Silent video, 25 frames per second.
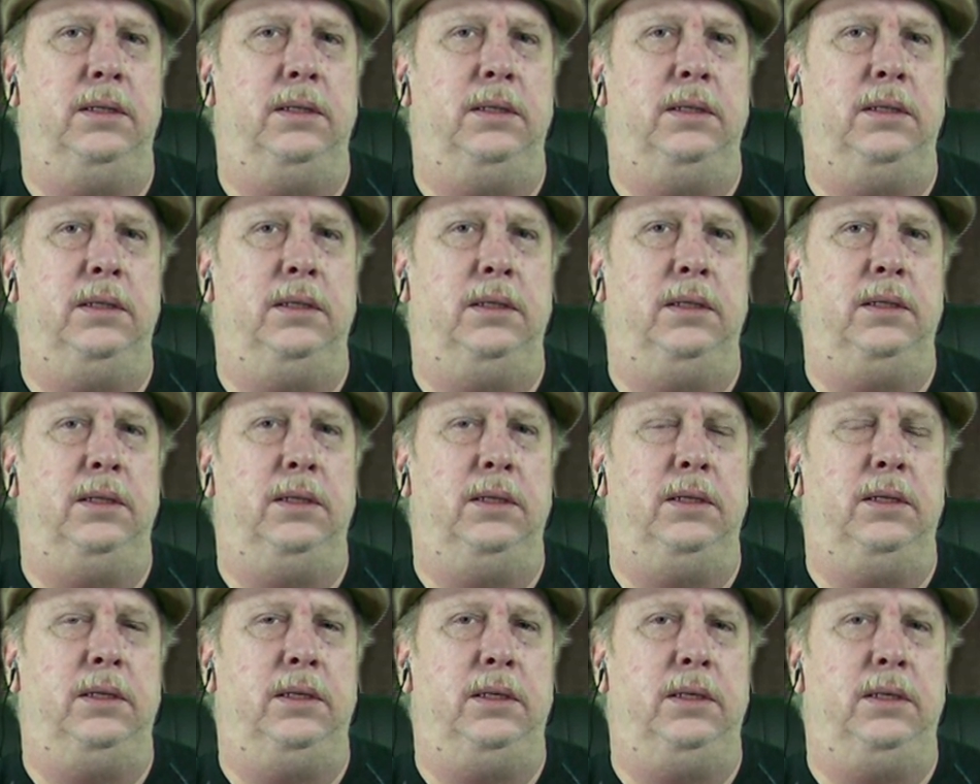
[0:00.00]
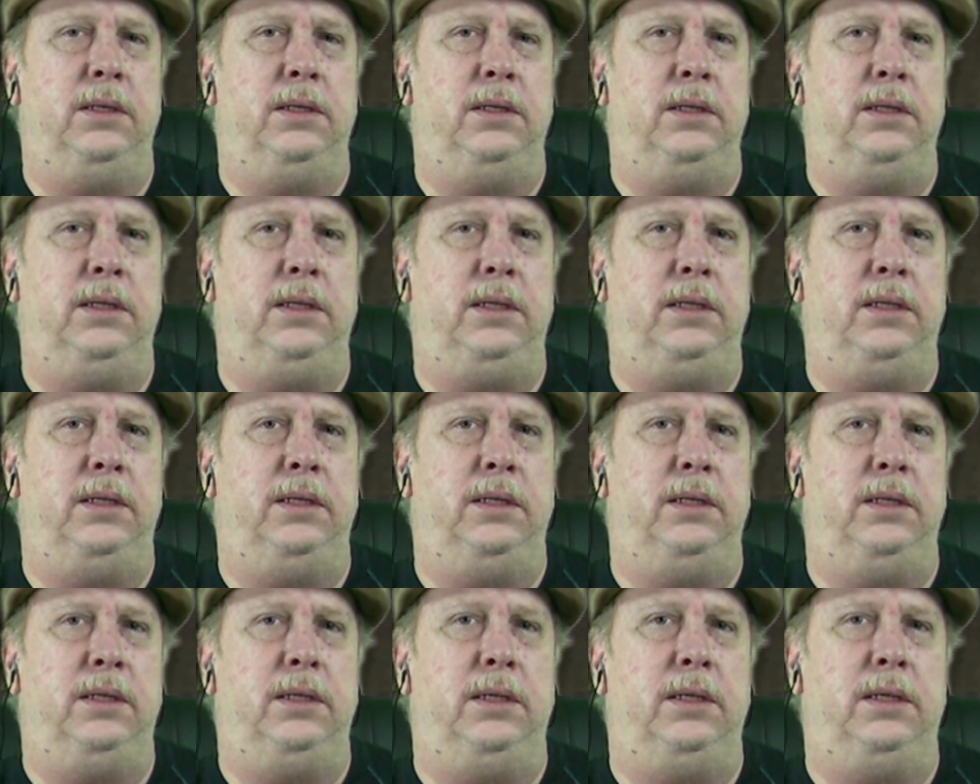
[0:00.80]
I was scratching my head at
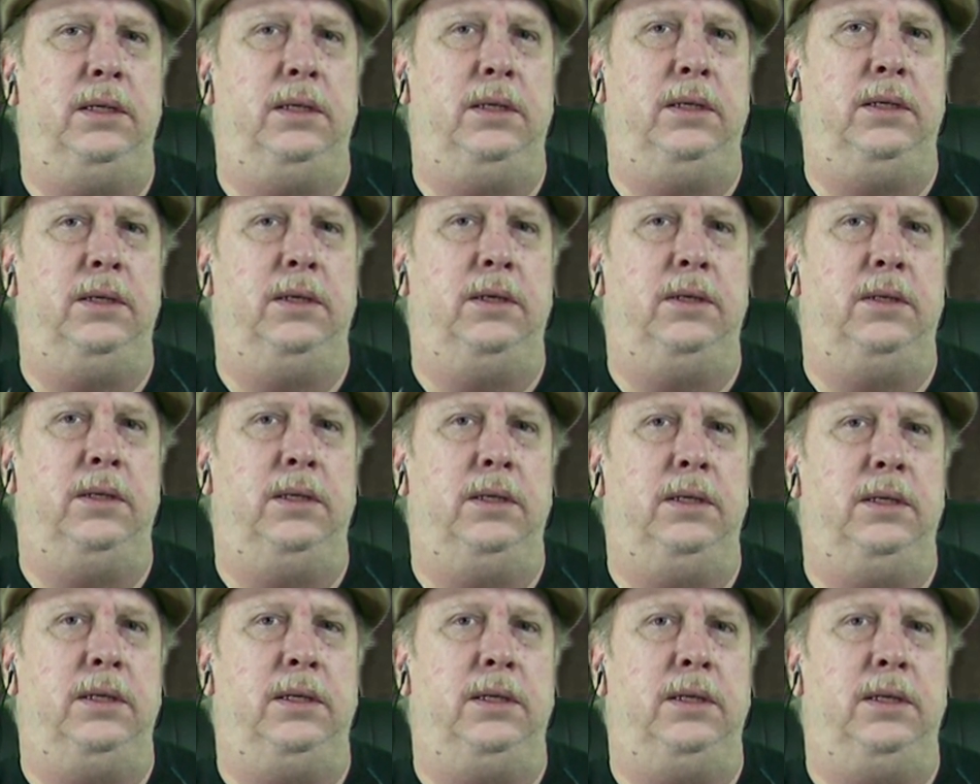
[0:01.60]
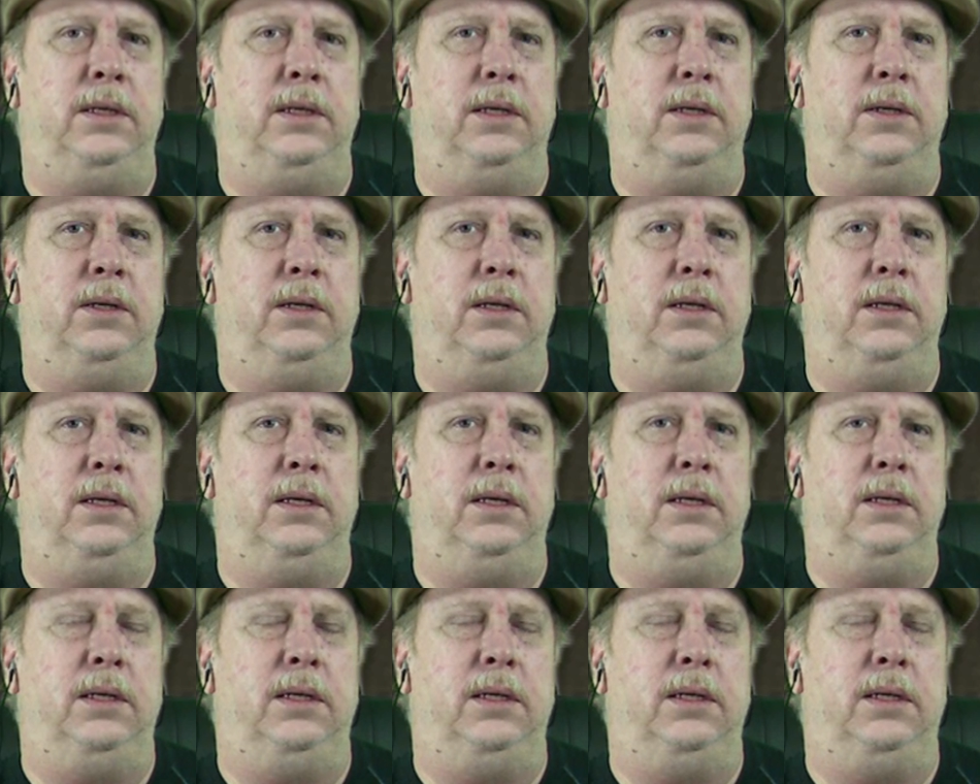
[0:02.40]
6 years old, wondering how could a